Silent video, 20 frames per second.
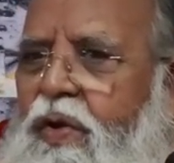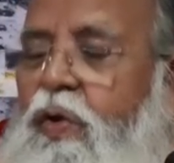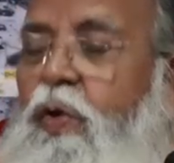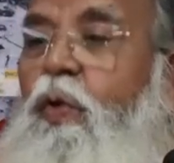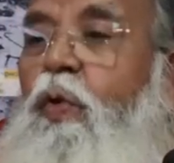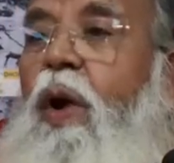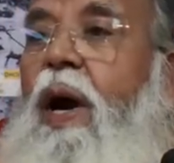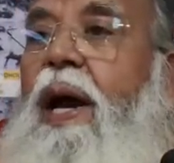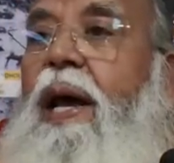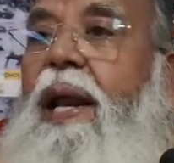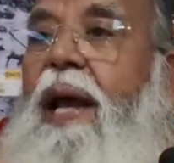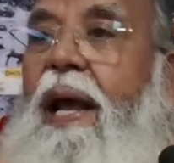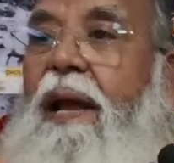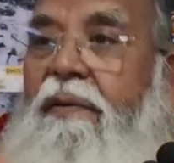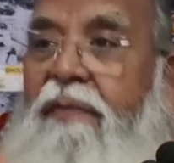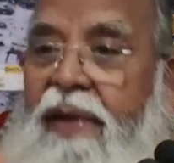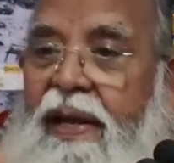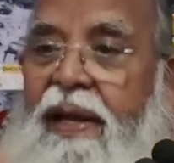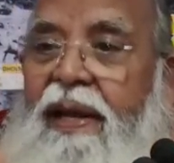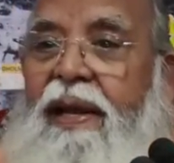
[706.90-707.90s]
You are
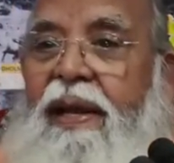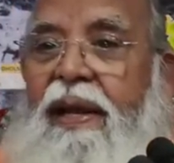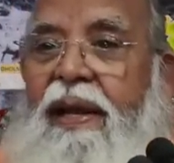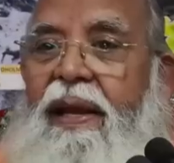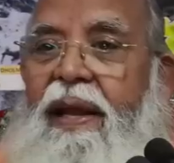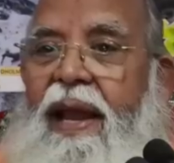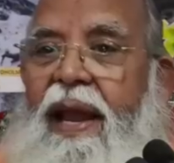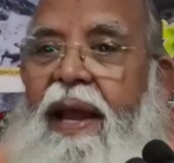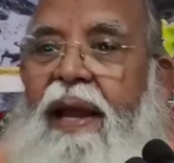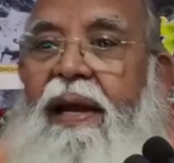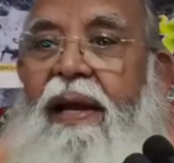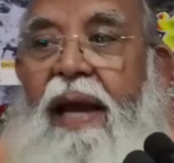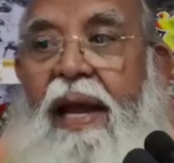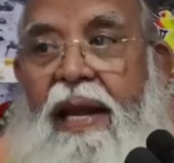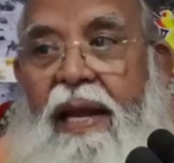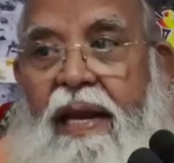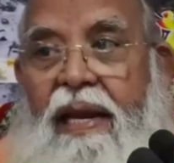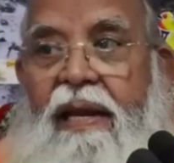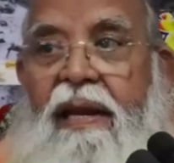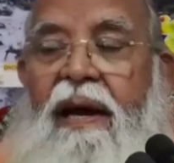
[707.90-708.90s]
having
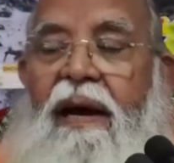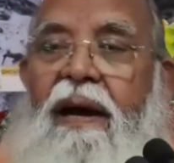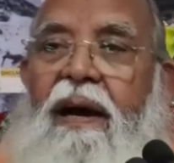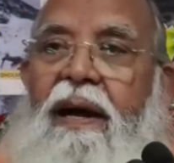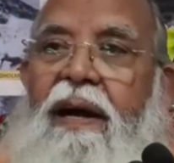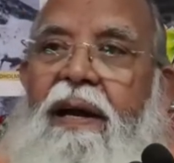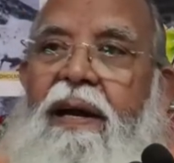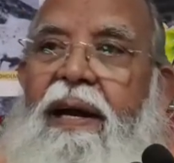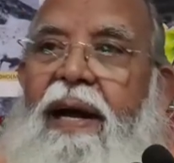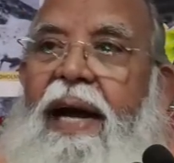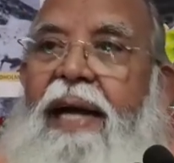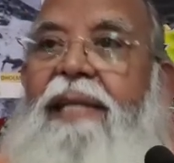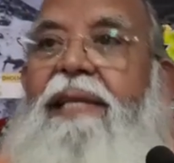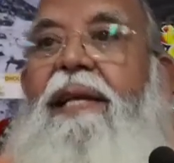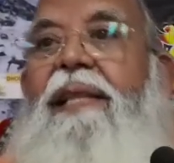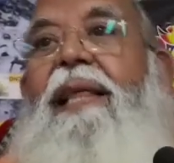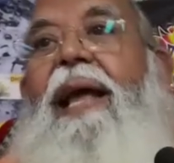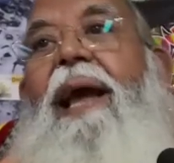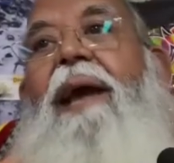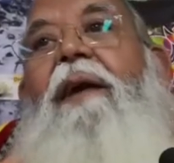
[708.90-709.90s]
Kalina. I
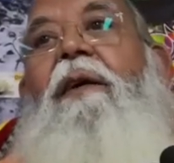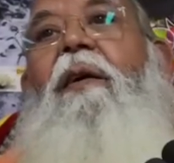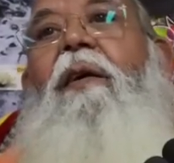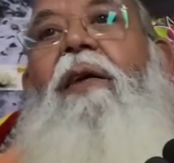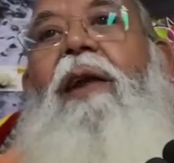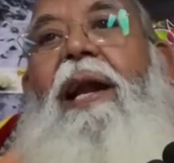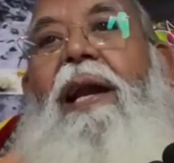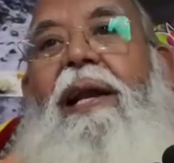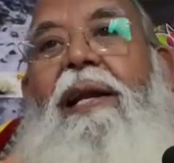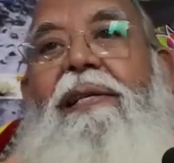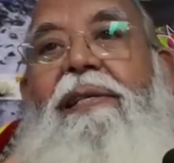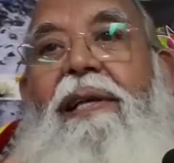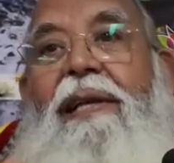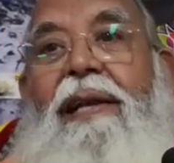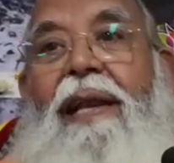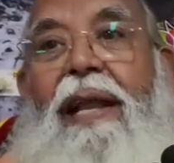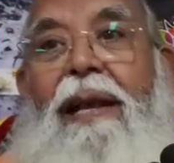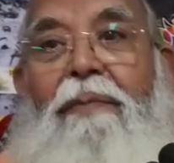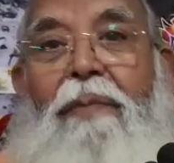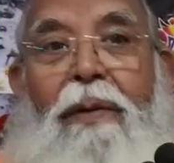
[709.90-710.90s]
said, thank God, at least
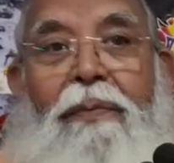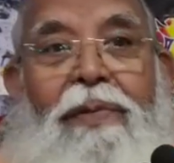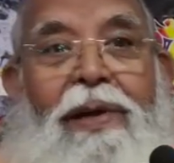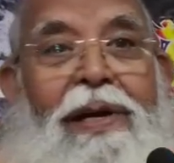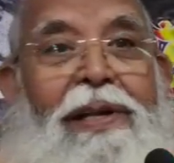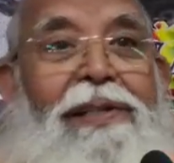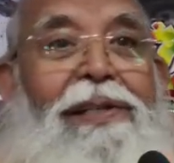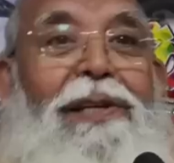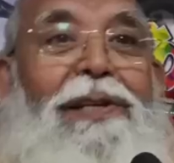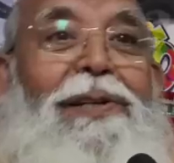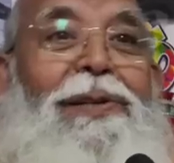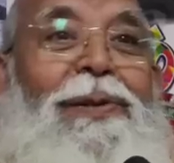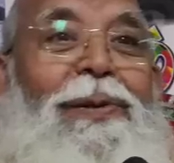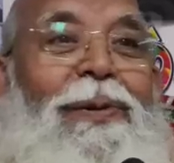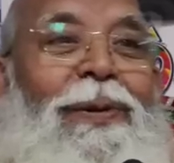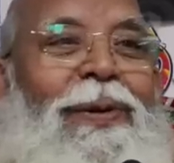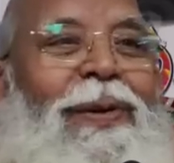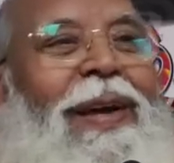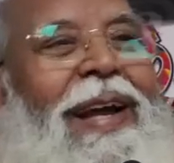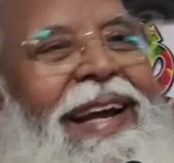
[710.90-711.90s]
the name of the disease is
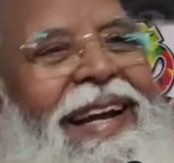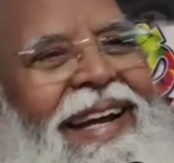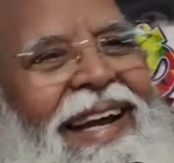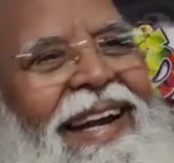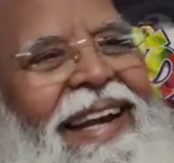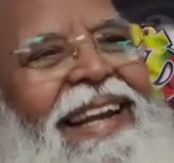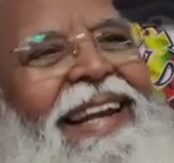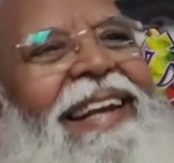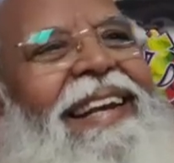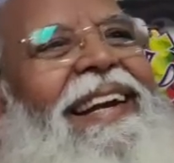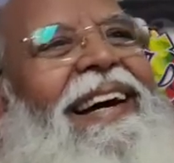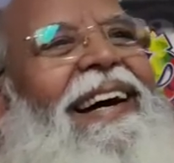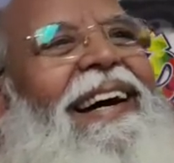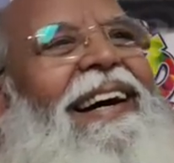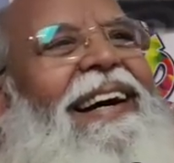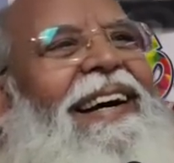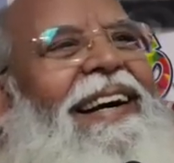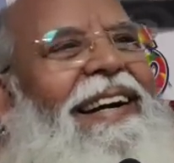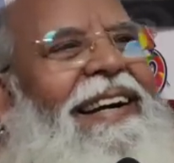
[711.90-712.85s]
good. Kalina.